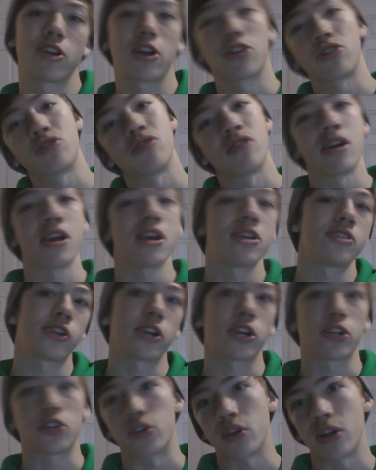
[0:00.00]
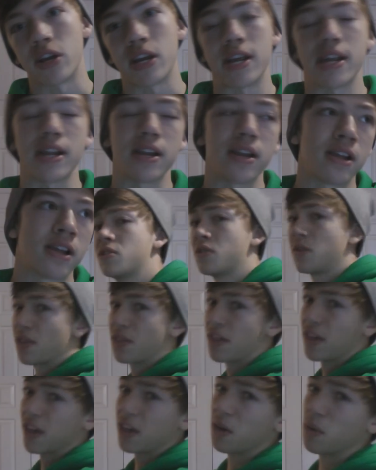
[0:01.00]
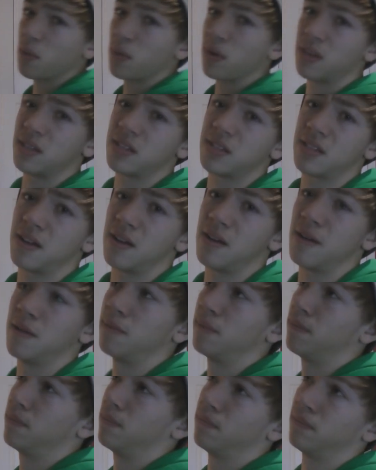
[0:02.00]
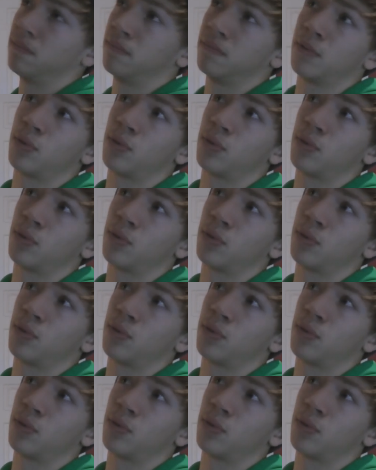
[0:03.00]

trick or treat, trick or treat. So I think it was, um,